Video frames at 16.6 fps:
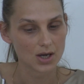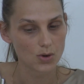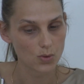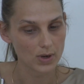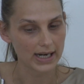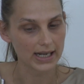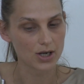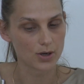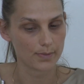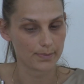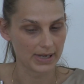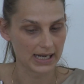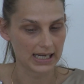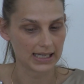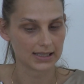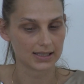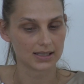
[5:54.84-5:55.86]
were
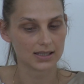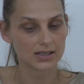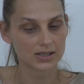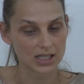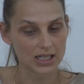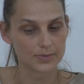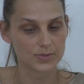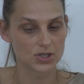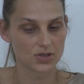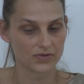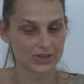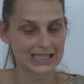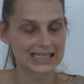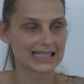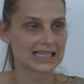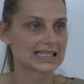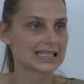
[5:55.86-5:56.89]
combined in terms of the
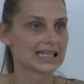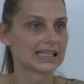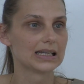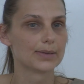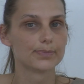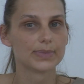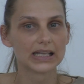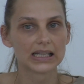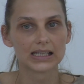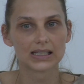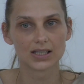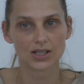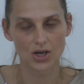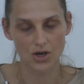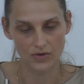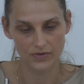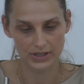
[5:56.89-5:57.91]
sustainability
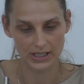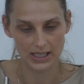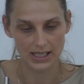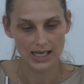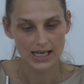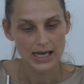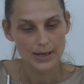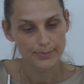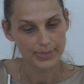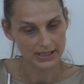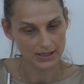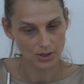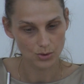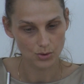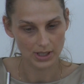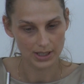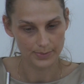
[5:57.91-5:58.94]
of
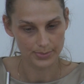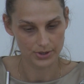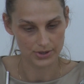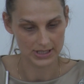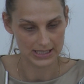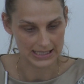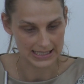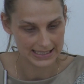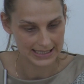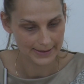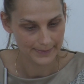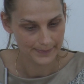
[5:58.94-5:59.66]
particular process.